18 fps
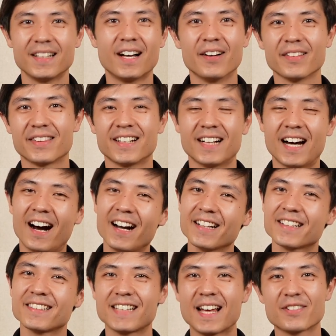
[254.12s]
now there are
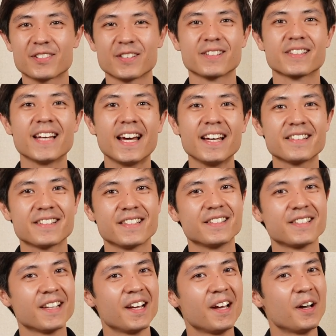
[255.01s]
exceptional
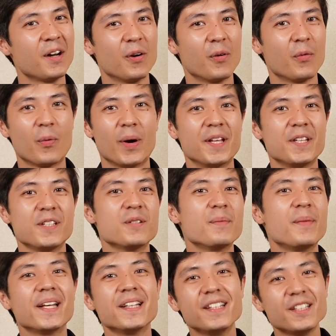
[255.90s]
cases, when you
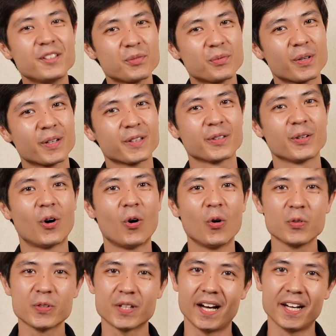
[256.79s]
may need to work the
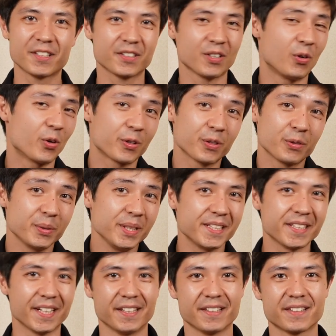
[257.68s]
whole night or the
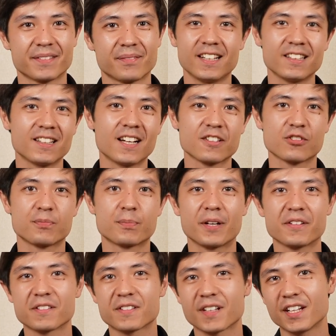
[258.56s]
weekend, deadlines of
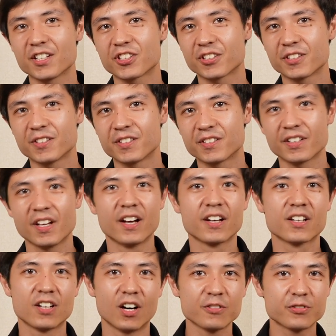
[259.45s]
presentations,
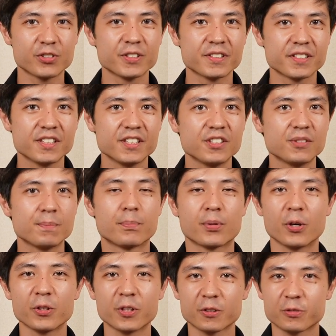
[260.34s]
conferences,
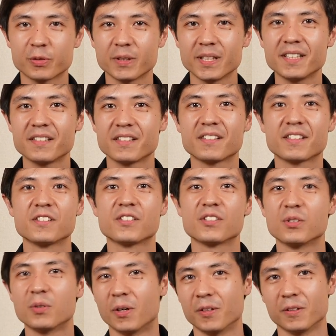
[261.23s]
product releases, and
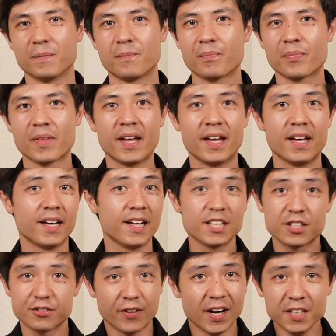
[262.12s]
so on.
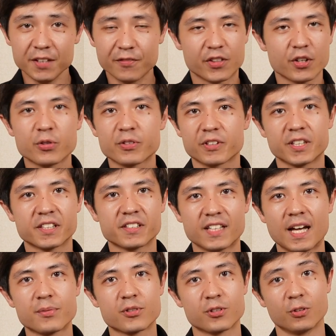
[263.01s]
It's fine if those are
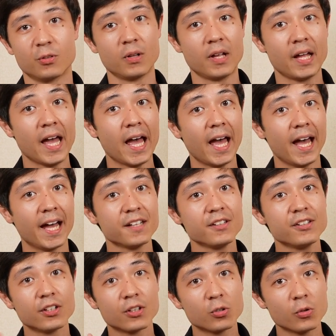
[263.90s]
exceptional.
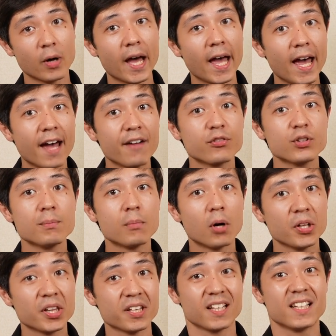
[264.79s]
And no, every
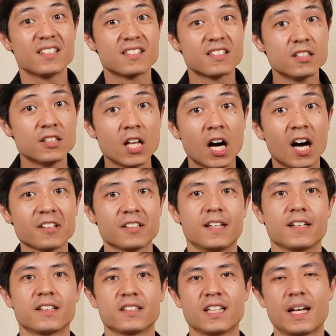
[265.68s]
month is not
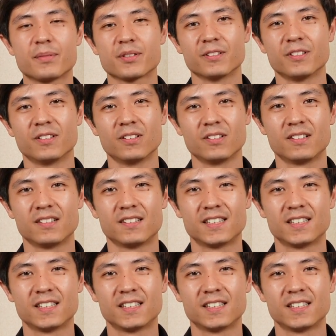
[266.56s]
exceptional.